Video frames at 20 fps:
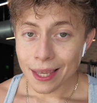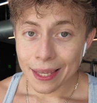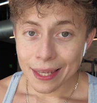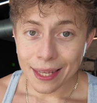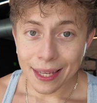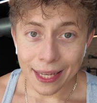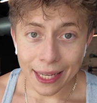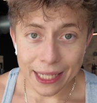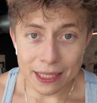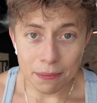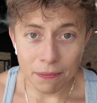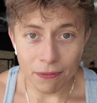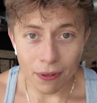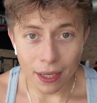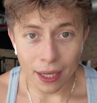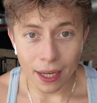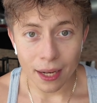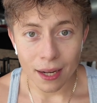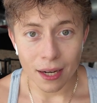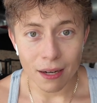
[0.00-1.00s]
Yeah, because I'm
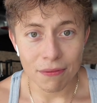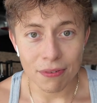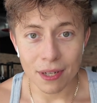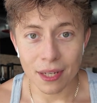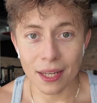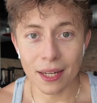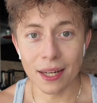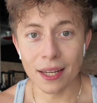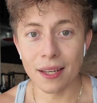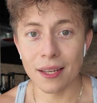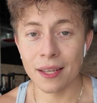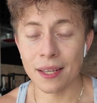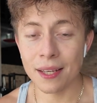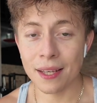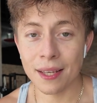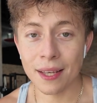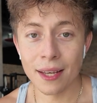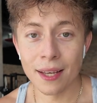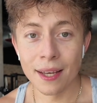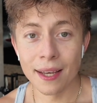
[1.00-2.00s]
fucking confident in it,
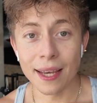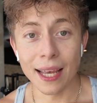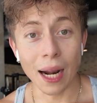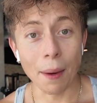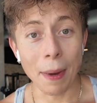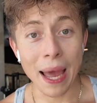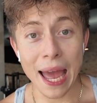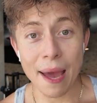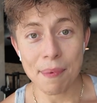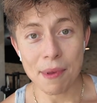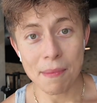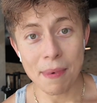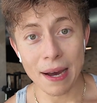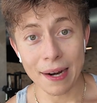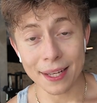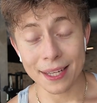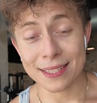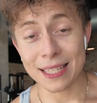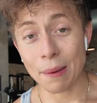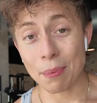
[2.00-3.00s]
and I'm happy about
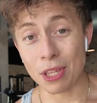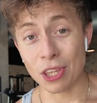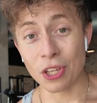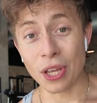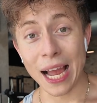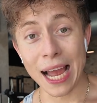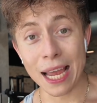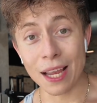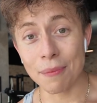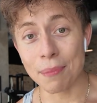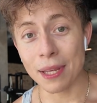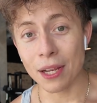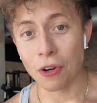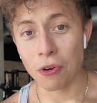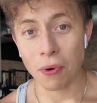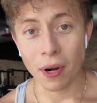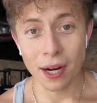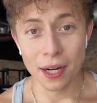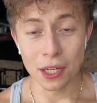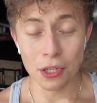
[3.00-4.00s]
it because I've been
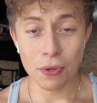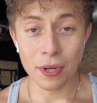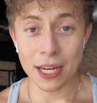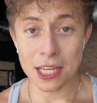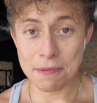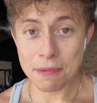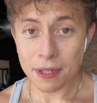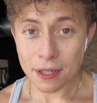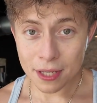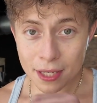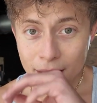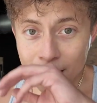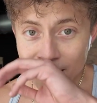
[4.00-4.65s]
grinding. You guys been